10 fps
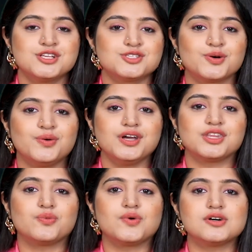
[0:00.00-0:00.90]
So in
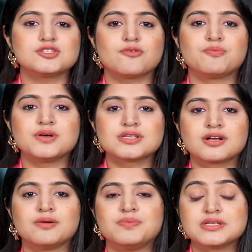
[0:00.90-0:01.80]
the world of
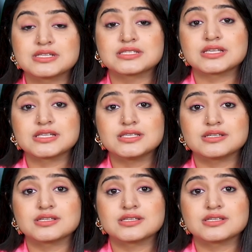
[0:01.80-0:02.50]
big businesses,